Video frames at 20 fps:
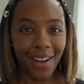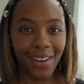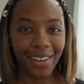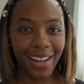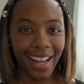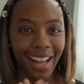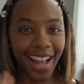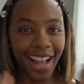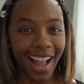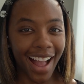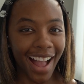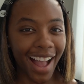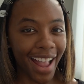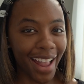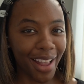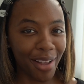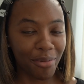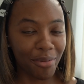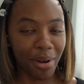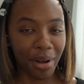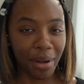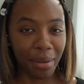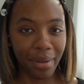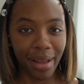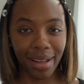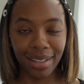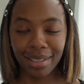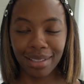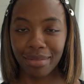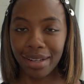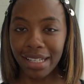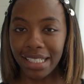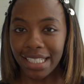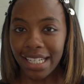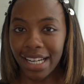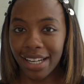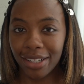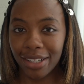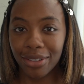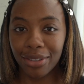Okay, hi, welcome back to my
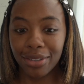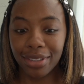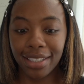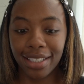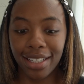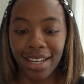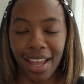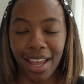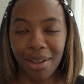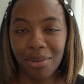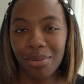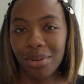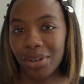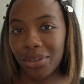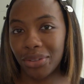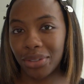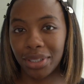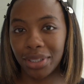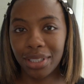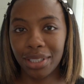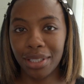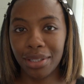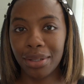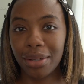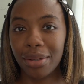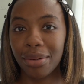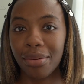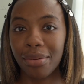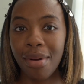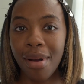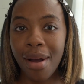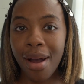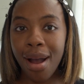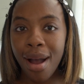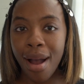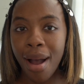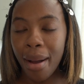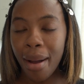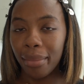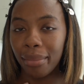channel. Today we're going to do
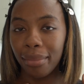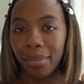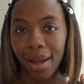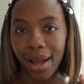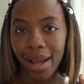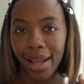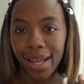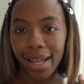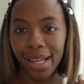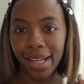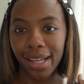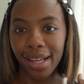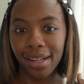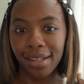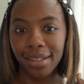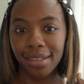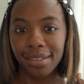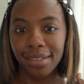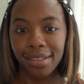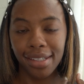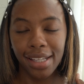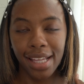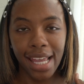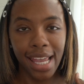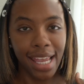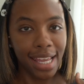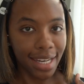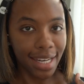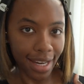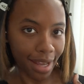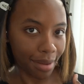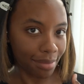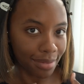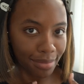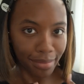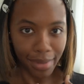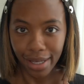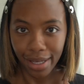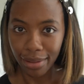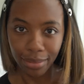my in-depth
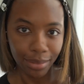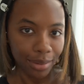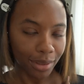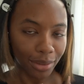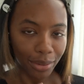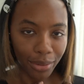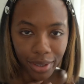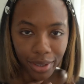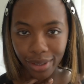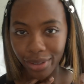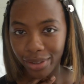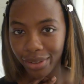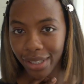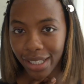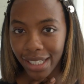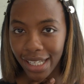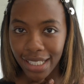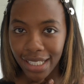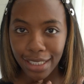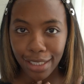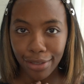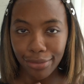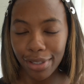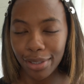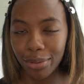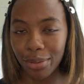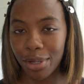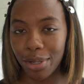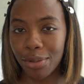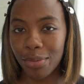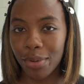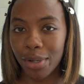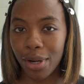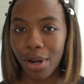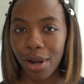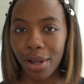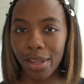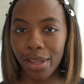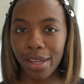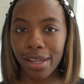makeup tutorial, I guess if that's what you want to
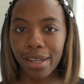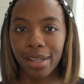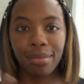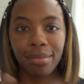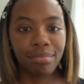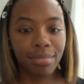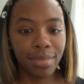call it.